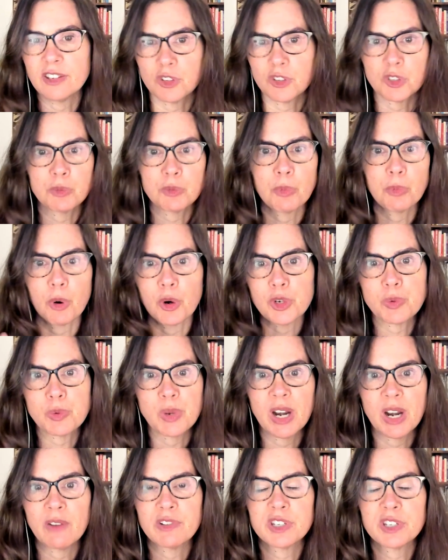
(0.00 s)
or sports,
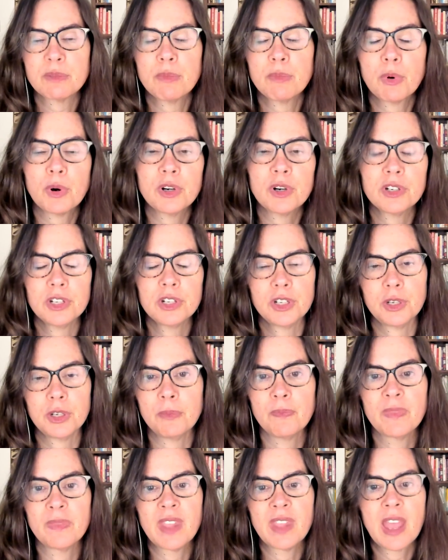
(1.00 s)
whatever's important to you.
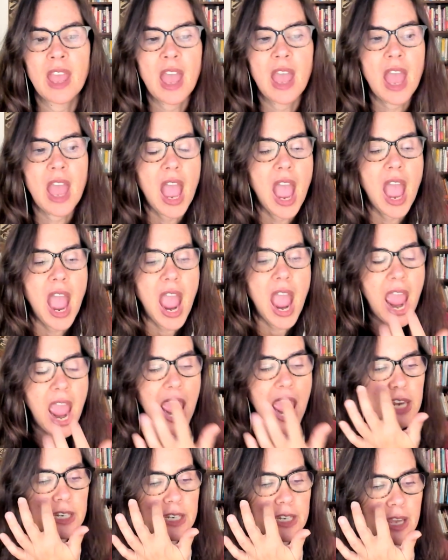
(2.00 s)

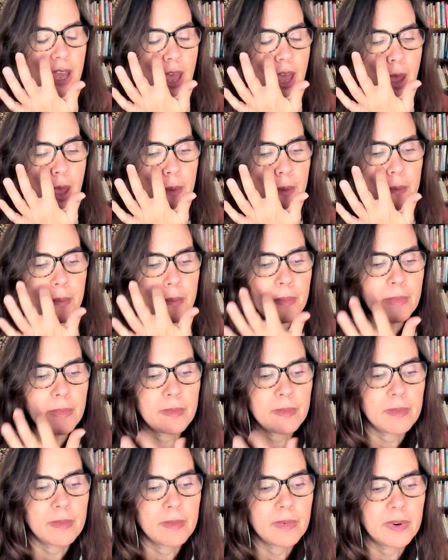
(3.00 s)
And um,
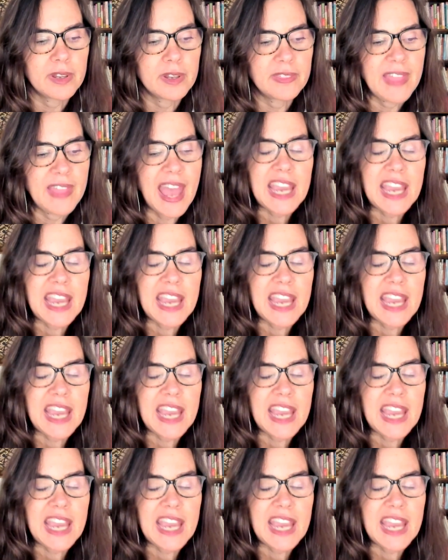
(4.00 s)
that